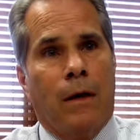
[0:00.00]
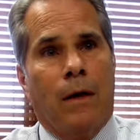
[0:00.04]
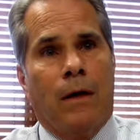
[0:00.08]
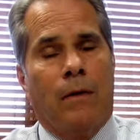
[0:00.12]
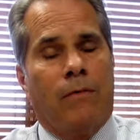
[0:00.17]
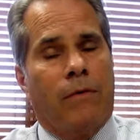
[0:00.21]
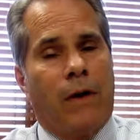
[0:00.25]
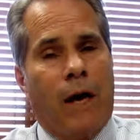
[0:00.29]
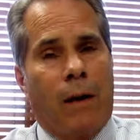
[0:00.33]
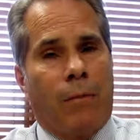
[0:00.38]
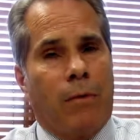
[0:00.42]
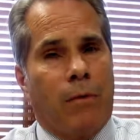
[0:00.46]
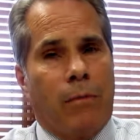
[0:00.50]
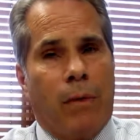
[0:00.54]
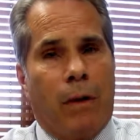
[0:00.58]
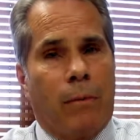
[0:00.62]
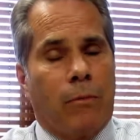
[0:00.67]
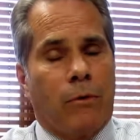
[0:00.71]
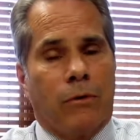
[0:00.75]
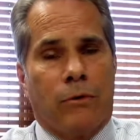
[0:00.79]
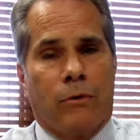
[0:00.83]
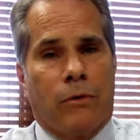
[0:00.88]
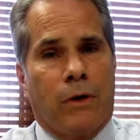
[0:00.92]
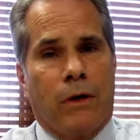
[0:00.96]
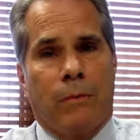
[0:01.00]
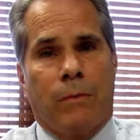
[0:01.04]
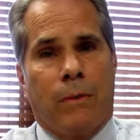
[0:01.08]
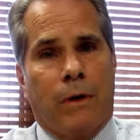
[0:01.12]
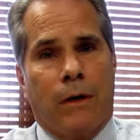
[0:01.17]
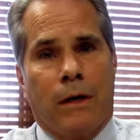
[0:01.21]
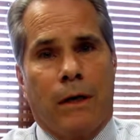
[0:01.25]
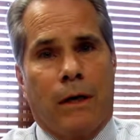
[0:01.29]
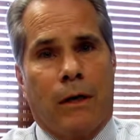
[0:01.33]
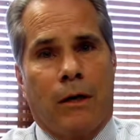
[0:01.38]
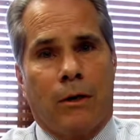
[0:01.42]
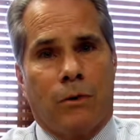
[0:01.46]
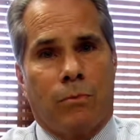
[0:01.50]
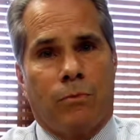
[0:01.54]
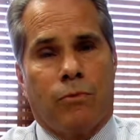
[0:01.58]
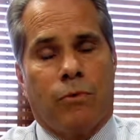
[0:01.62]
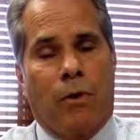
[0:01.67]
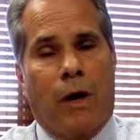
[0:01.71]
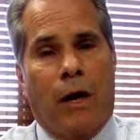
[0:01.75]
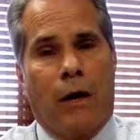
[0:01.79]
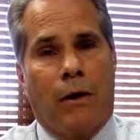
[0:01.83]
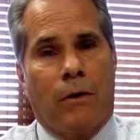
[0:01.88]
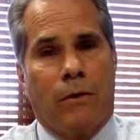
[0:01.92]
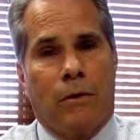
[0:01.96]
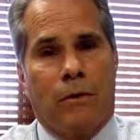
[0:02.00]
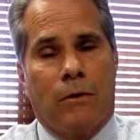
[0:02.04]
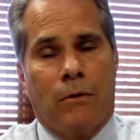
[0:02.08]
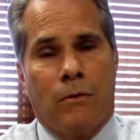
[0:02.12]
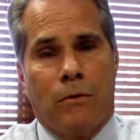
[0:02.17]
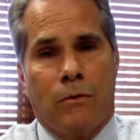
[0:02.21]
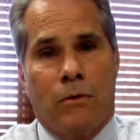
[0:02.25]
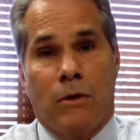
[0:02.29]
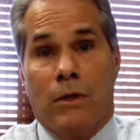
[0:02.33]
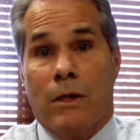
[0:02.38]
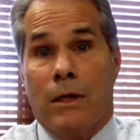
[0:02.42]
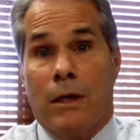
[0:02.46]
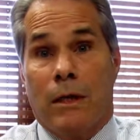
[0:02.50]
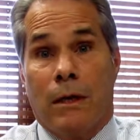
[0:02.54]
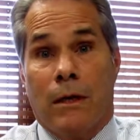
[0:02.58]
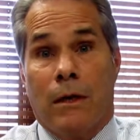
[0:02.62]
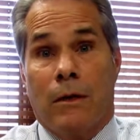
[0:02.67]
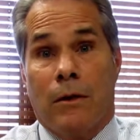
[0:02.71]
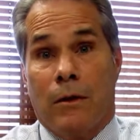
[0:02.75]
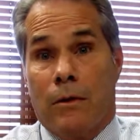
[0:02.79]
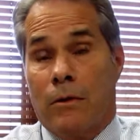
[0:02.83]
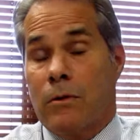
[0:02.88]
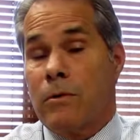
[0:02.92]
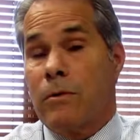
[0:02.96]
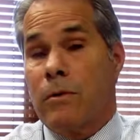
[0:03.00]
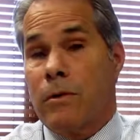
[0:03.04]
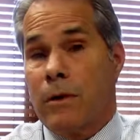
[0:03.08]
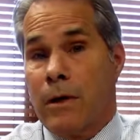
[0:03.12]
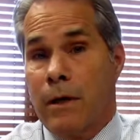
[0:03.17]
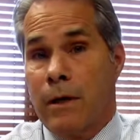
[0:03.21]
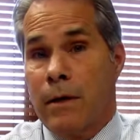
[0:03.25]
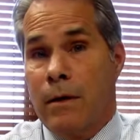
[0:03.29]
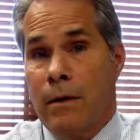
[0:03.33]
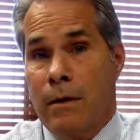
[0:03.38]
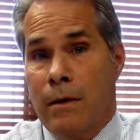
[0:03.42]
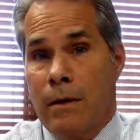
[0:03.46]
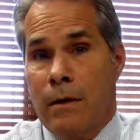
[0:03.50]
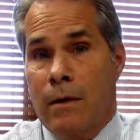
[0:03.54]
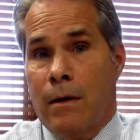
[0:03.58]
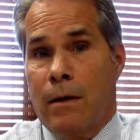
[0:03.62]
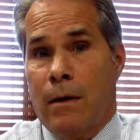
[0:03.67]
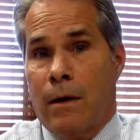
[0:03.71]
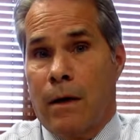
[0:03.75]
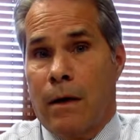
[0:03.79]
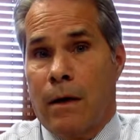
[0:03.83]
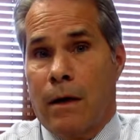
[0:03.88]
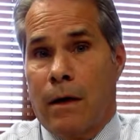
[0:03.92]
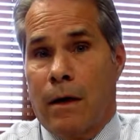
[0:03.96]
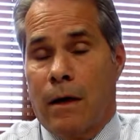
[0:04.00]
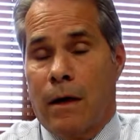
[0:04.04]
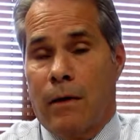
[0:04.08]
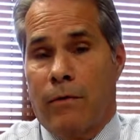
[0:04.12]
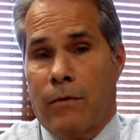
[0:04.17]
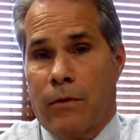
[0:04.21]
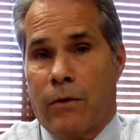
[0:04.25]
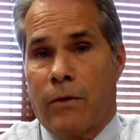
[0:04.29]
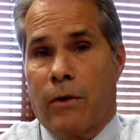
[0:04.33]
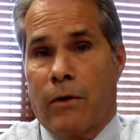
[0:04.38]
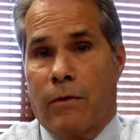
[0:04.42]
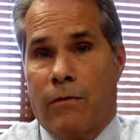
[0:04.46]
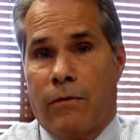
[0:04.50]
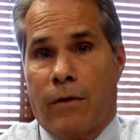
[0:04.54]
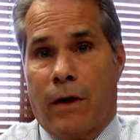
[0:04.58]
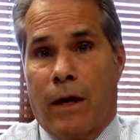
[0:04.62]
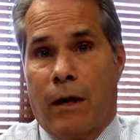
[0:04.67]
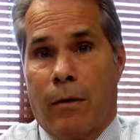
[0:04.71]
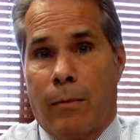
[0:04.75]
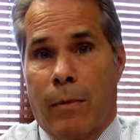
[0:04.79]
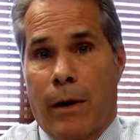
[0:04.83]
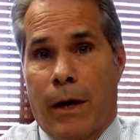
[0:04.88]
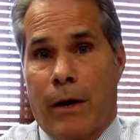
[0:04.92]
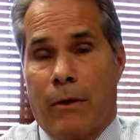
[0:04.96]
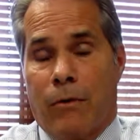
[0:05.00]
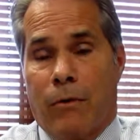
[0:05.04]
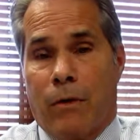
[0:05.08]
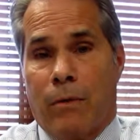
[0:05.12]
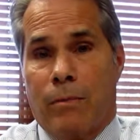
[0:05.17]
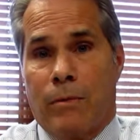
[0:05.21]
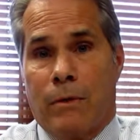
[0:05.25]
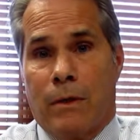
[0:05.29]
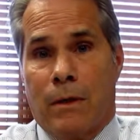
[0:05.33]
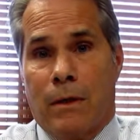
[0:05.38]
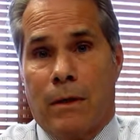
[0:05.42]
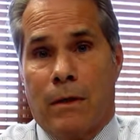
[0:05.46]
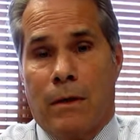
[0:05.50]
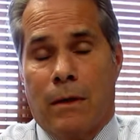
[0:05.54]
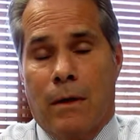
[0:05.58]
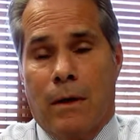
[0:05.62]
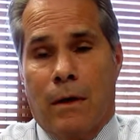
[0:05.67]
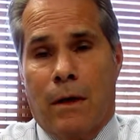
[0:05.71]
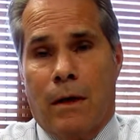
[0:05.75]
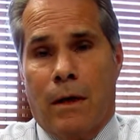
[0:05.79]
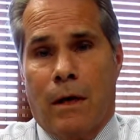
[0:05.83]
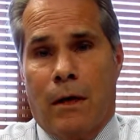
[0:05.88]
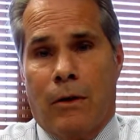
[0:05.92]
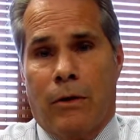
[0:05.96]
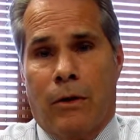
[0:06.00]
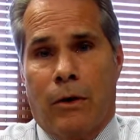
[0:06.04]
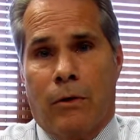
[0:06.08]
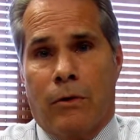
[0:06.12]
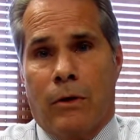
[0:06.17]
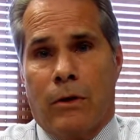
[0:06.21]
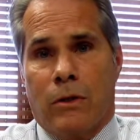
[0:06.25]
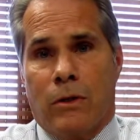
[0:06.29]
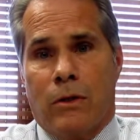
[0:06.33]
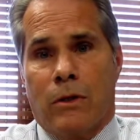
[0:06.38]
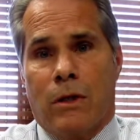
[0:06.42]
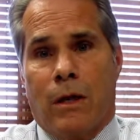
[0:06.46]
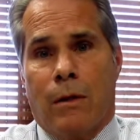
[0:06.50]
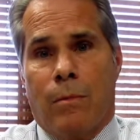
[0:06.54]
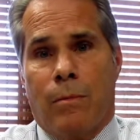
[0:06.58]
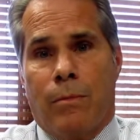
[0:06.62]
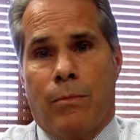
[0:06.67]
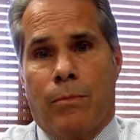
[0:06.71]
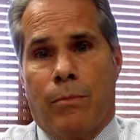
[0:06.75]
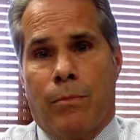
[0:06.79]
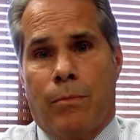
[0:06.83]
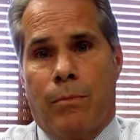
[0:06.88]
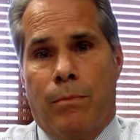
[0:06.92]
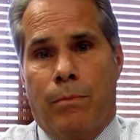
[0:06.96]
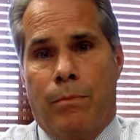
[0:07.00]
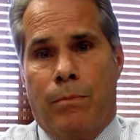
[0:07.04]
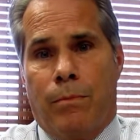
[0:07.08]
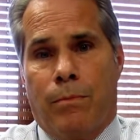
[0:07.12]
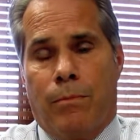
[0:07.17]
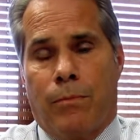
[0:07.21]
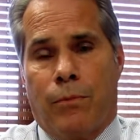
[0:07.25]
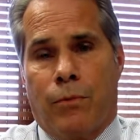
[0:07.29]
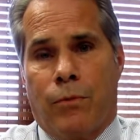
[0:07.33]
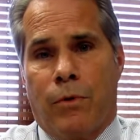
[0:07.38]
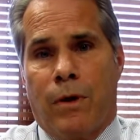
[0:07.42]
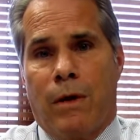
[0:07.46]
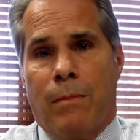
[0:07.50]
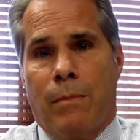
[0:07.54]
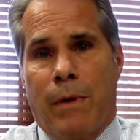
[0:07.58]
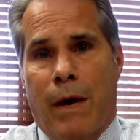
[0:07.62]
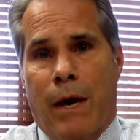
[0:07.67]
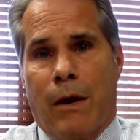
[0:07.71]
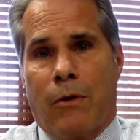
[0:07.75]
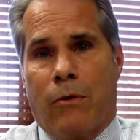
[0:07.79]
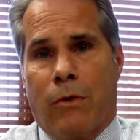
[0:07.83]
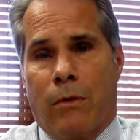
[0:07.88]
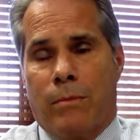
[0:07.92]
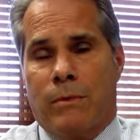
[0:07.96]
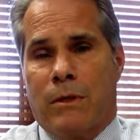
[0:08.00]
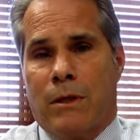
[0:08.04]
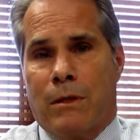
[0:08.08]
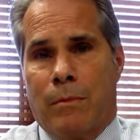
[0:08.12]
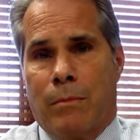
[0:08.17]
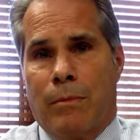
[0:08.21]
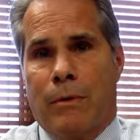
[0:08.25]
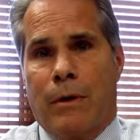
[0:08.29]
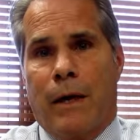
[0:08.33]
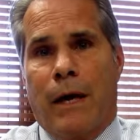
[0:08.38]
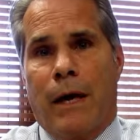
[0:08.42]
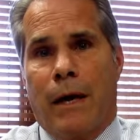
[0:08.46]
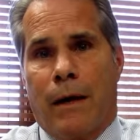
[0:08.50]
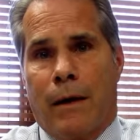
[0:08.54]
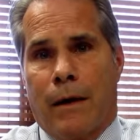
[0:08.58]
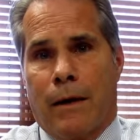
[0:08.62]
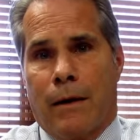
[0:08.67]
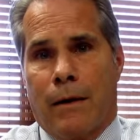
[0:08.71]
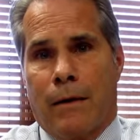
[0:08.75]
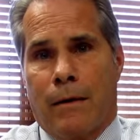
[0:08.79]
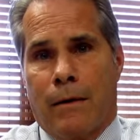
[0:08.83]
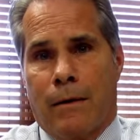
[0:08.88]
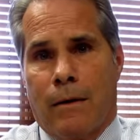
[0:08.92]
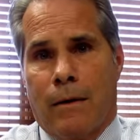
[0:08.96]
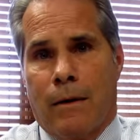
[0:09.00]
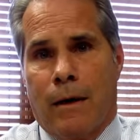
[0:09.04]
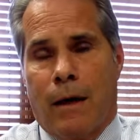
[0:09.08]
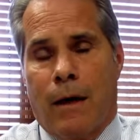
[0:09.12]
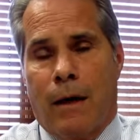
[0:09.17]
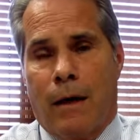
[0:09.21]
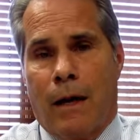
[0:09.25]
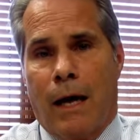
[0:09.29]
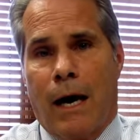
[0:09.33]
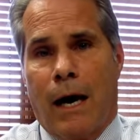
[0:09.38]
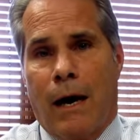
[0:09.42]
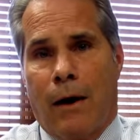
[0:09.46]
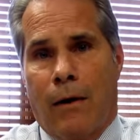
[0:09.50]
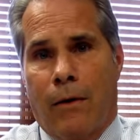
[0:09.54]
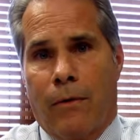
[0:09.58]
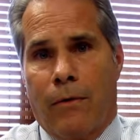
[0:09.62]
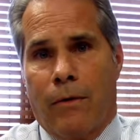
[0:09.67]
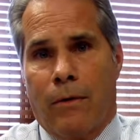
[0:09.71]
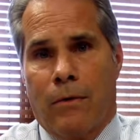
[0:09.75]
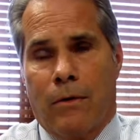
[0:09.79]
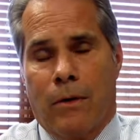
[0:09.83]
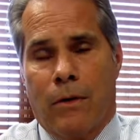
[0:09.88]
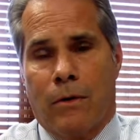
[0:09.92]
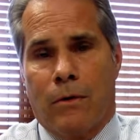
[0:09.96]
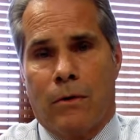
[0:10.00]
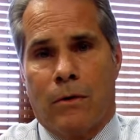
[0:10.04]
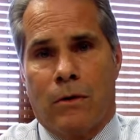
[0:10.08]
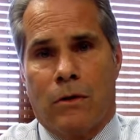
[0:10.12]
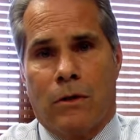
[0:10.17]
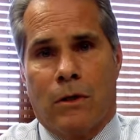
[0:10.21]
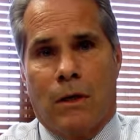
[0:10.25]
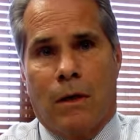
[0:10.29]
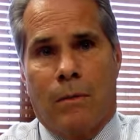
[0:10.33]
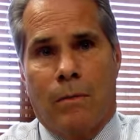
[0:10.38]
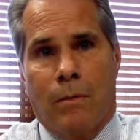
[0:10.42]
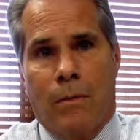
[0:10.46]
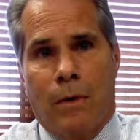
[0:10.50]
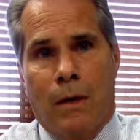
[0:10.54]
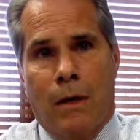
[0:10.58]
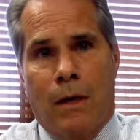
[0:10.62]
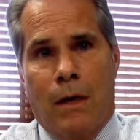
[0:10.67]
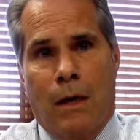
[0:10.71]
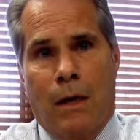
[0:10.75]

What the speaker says: family members, or anybody else prior to seeing an attorney. If you're going to file bankruptcy, there is some pre-bankruptcy planning allowed. There is some